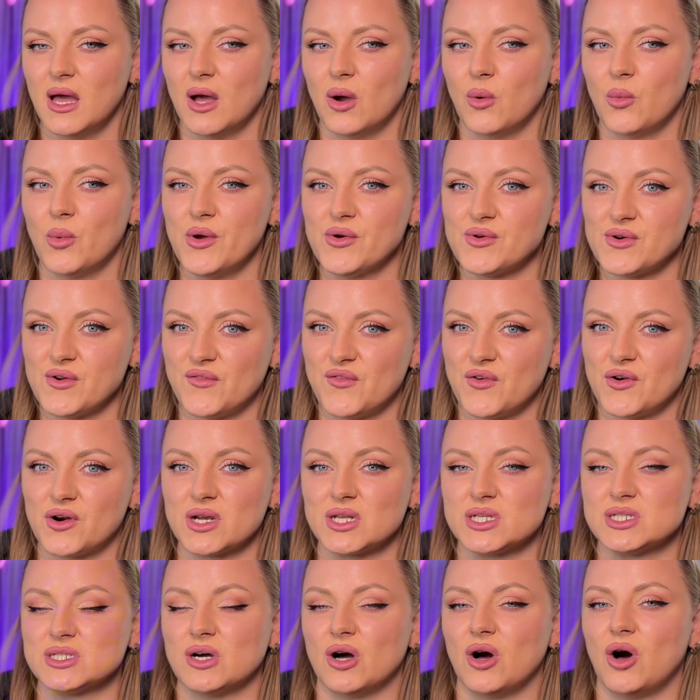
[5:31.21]
we're
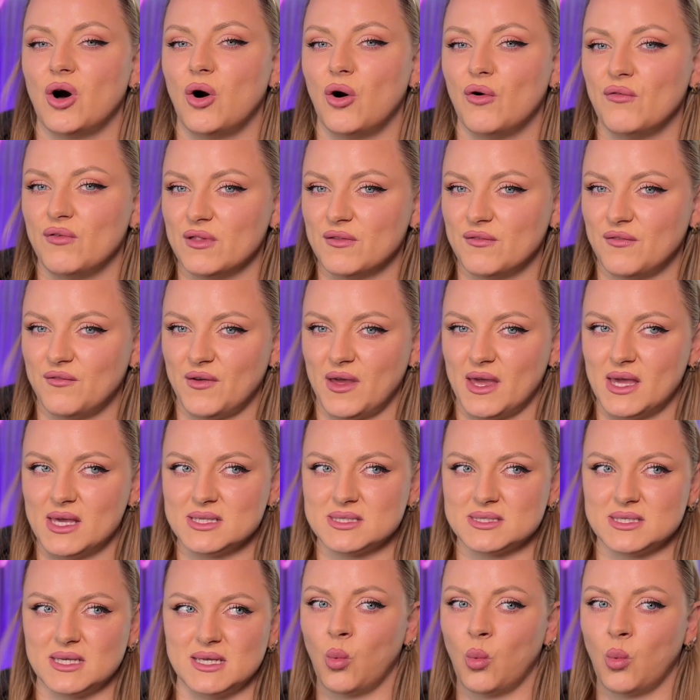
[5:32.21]
referring to oval face,